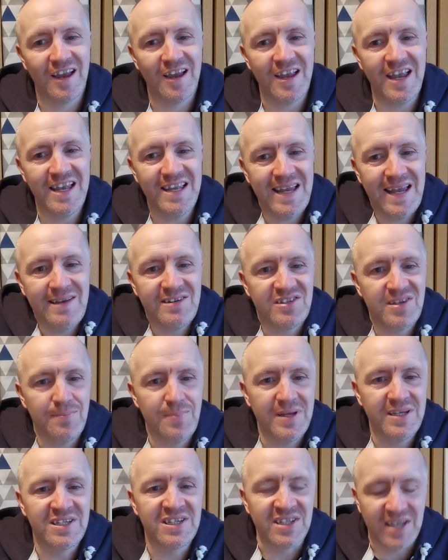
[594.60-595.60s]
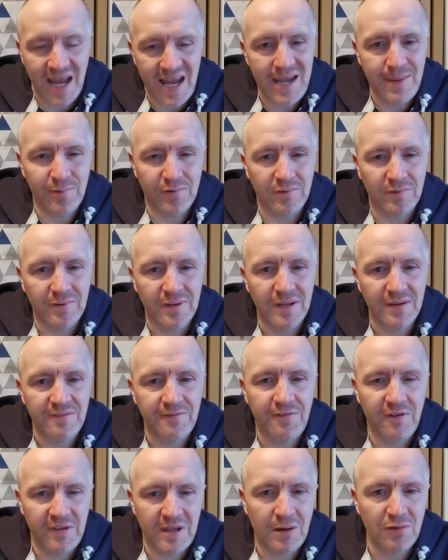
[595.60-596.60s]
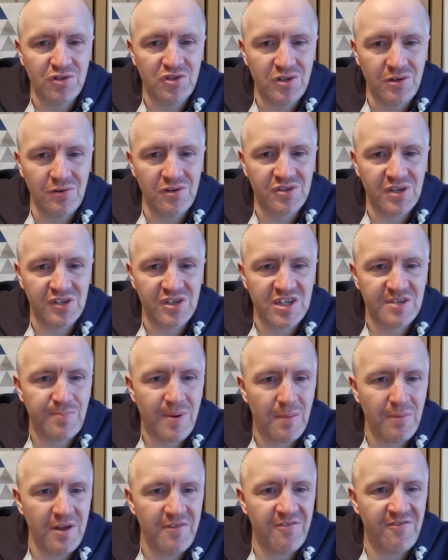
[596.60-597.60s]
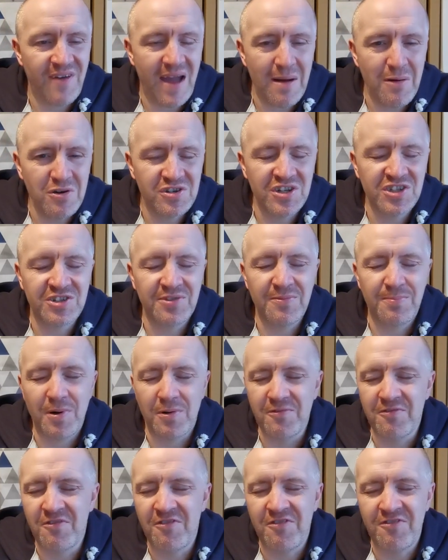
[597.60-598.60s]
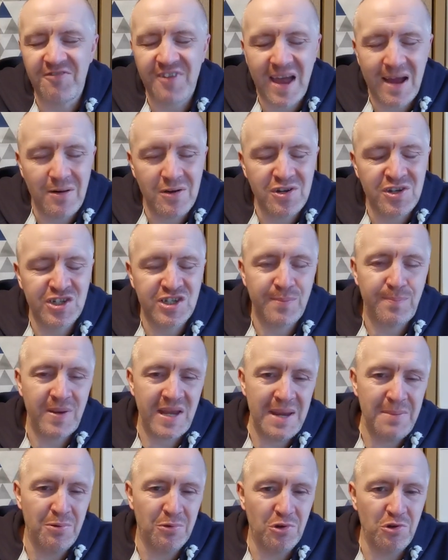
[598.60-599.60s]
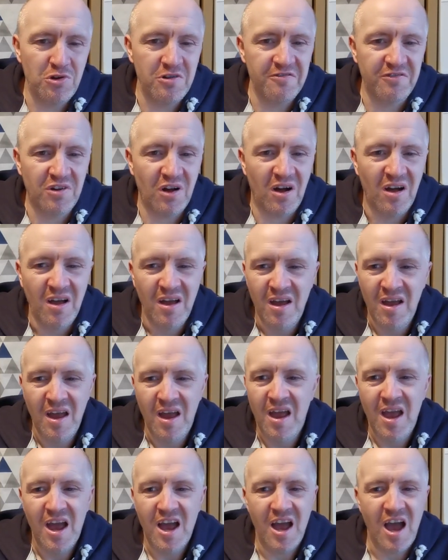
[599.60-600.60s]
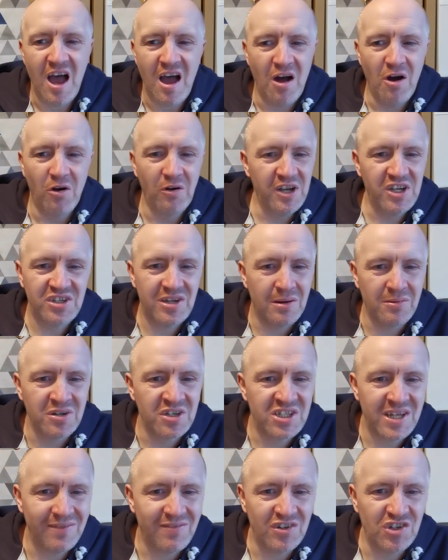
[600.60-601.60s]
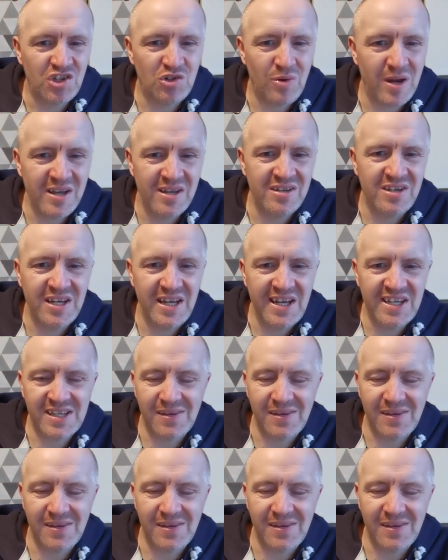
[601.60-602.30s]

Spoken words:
it needs to be stable for those users. There's probably thousands upon thousands of people who have got a Holy Stone 720,